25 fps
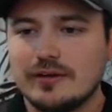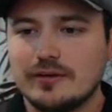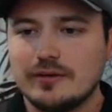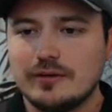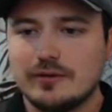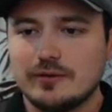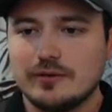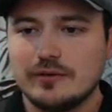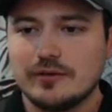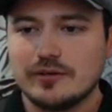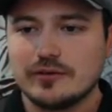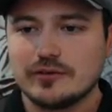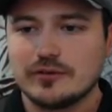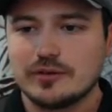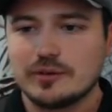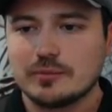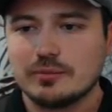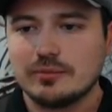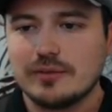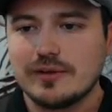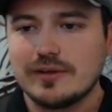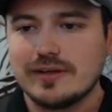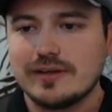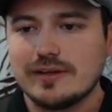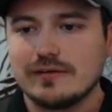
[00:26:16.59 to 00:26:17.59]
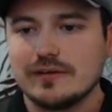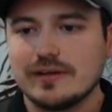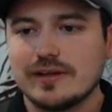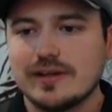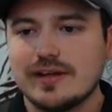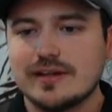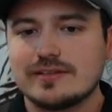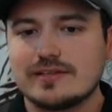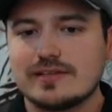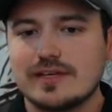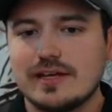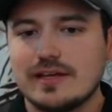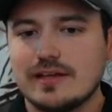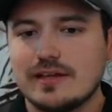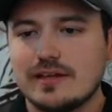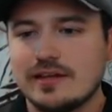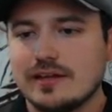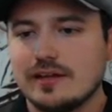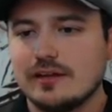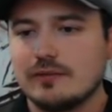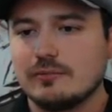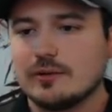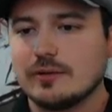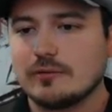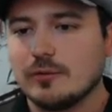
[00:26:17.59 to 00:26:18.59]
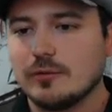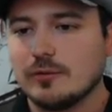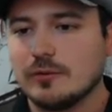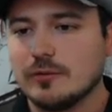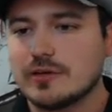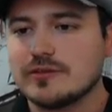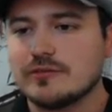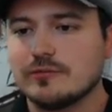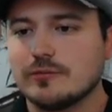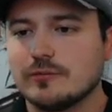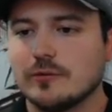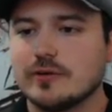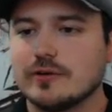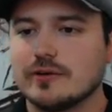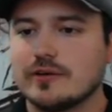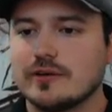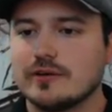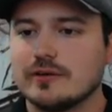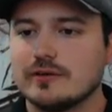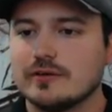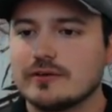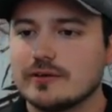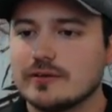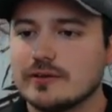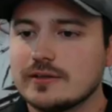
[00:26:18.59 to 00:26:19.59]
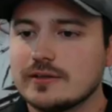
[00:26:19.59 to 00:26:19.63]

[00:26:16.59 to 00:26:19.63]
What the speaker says: you can sort of play guild content and then guild rewards for your guild.